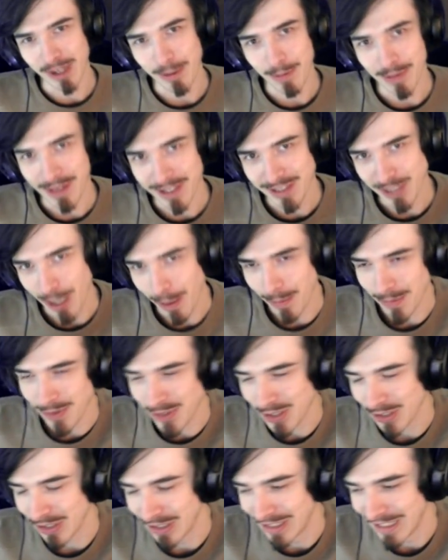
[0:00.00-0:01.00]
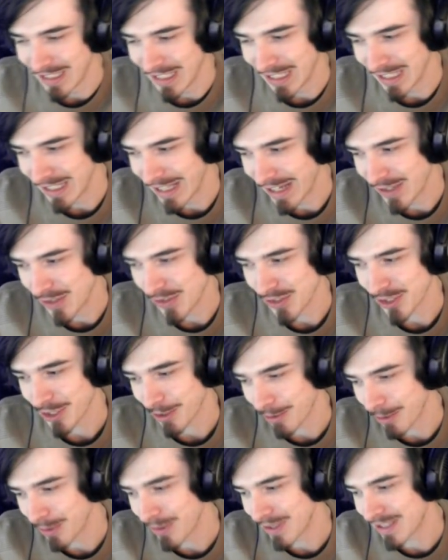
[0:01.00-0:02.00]
when this comes to the League of Legends
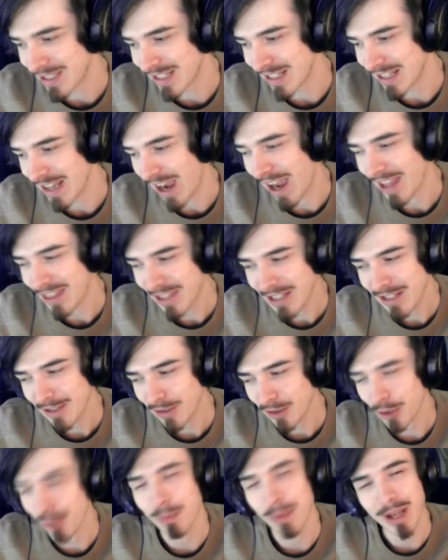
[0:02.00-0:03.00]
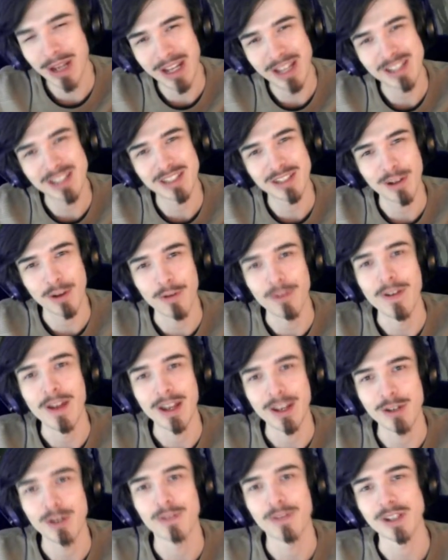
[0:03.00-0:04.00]
community, I think the biggest
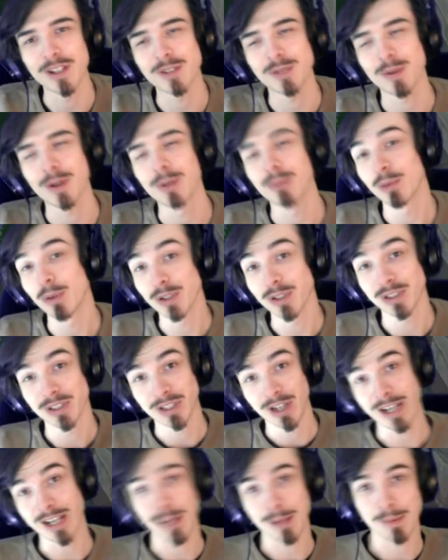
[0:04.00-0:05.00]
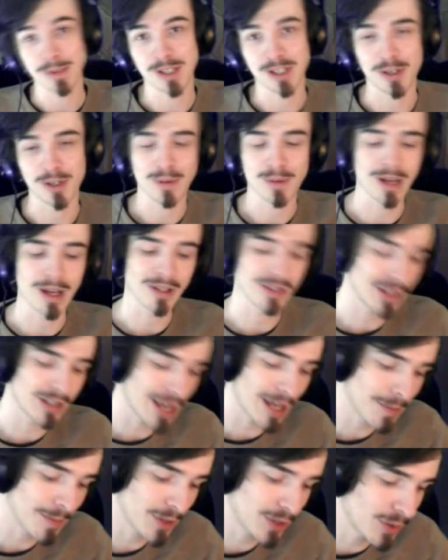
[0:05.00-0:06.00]
offender of this one was Dynamic Q. Now,
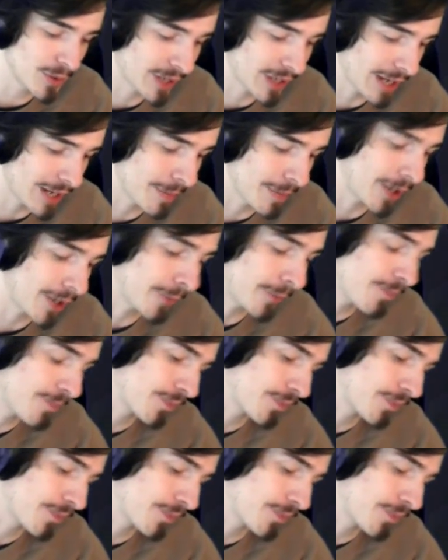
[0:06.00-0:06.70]
Dynamic Q came out,